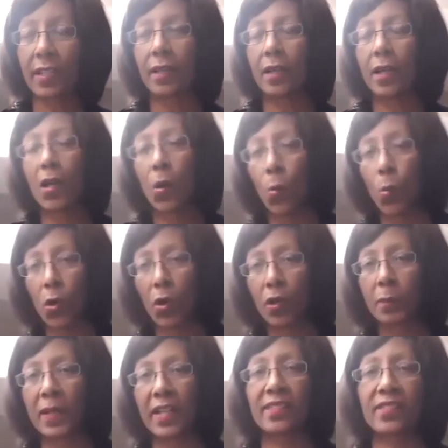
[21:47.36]
work
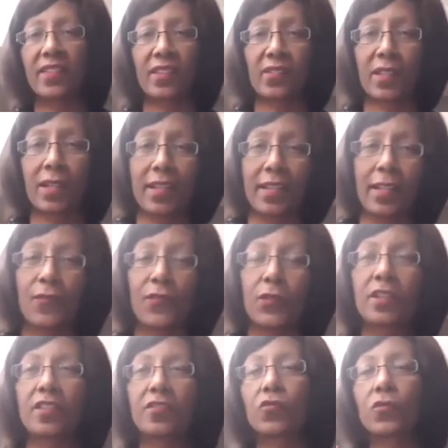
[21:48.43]
by Cezanne. If you
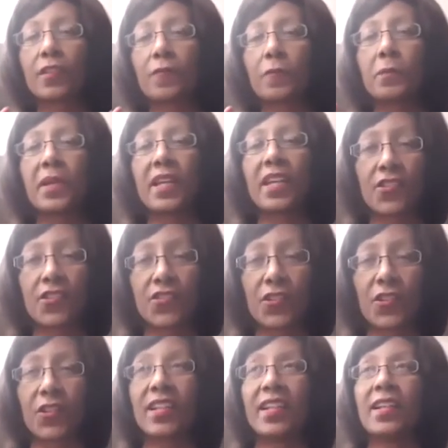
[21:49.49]
can sort of
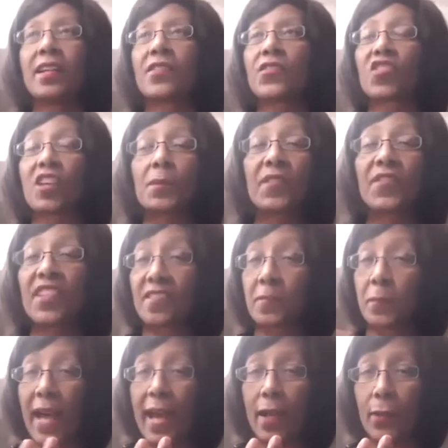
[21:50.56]
picture some of his
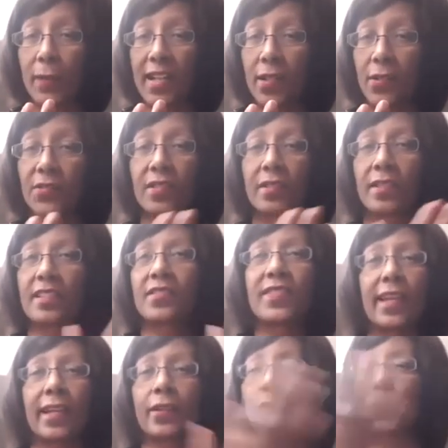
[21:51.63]
backgrounds, let's
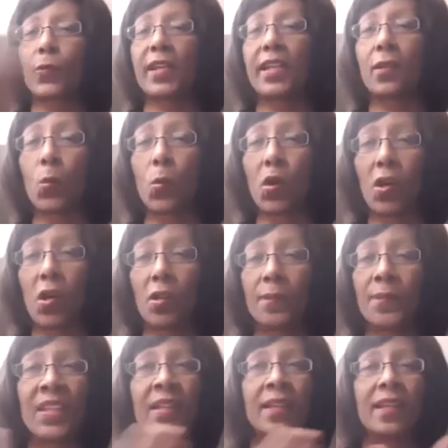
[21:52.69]
say a green wall,
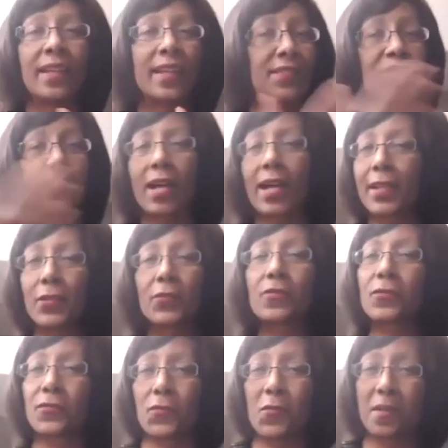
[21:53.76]
it's not
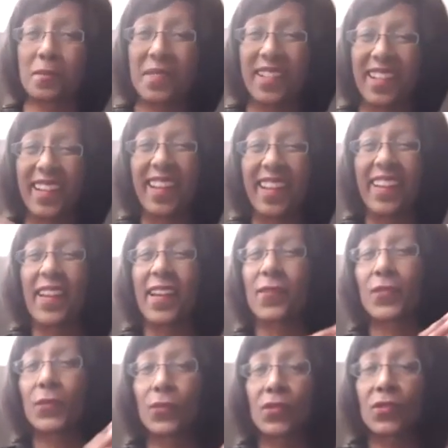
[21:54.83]
uniform. If
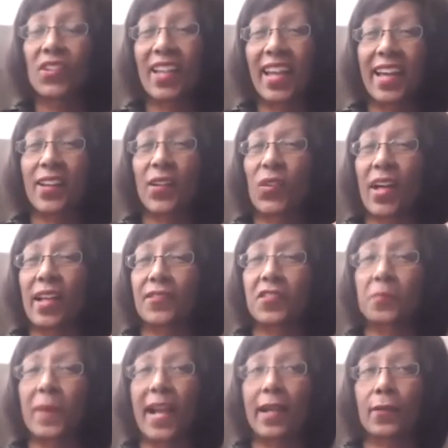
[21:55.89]
you look at a lot of his
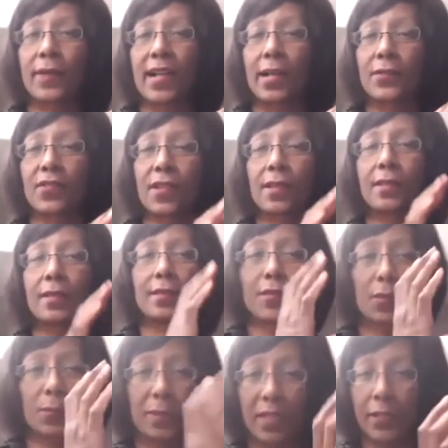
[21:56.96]
backgrounds,
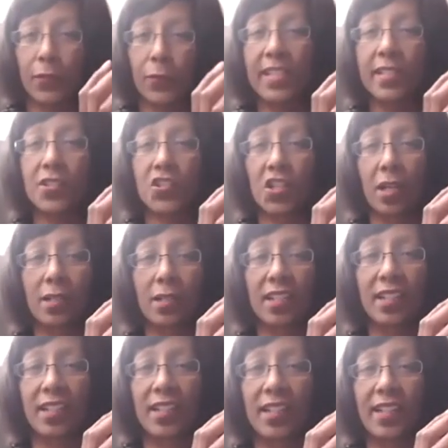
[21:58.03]
there'll be a green chunk,
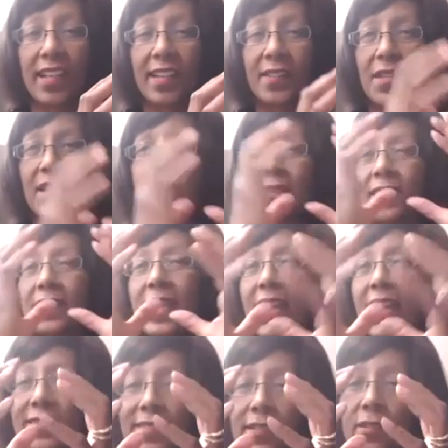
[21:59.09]
then the
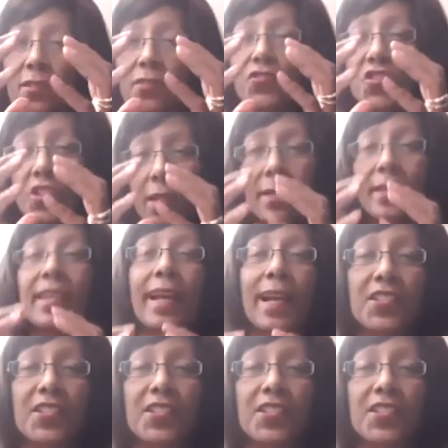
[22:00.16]
next little chunk, he actually